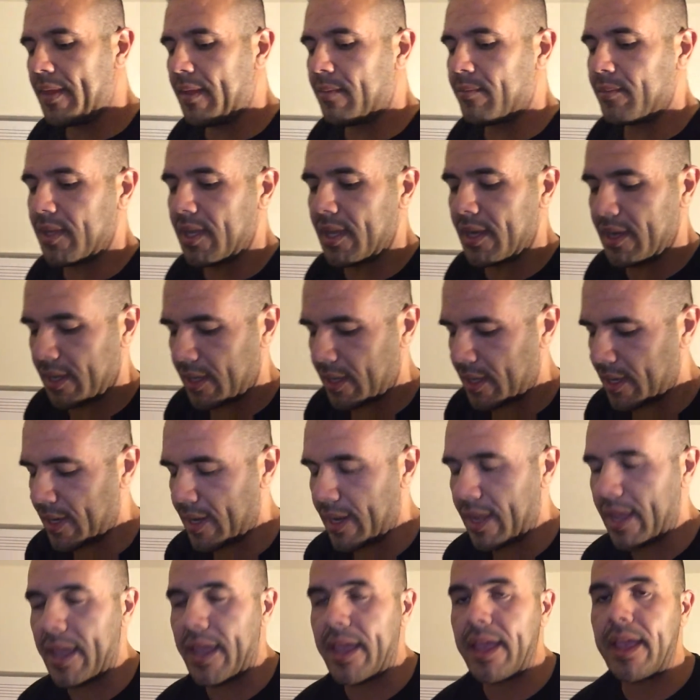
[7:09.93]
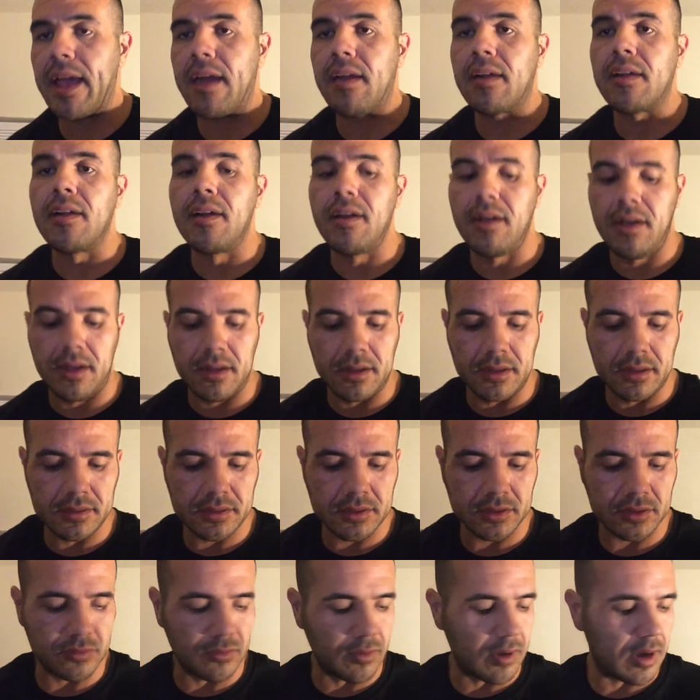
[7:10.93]
going to get a alcohol
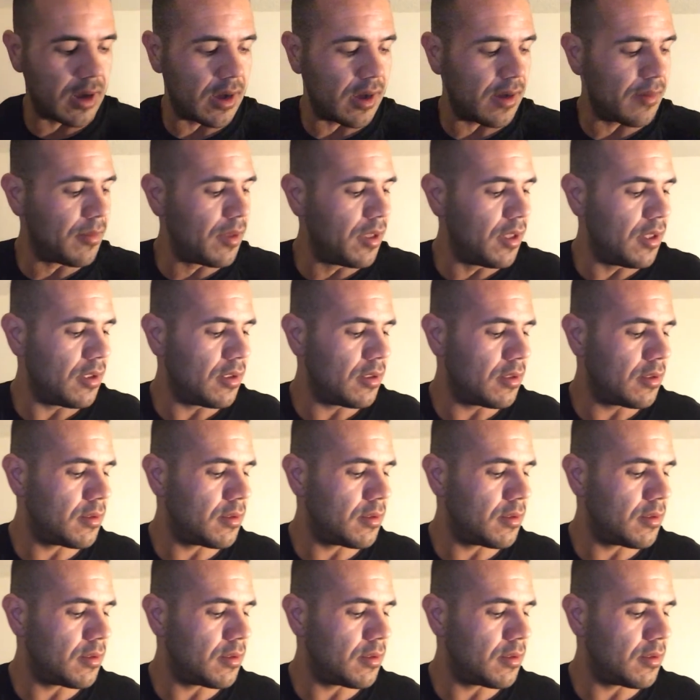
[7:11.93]
swab.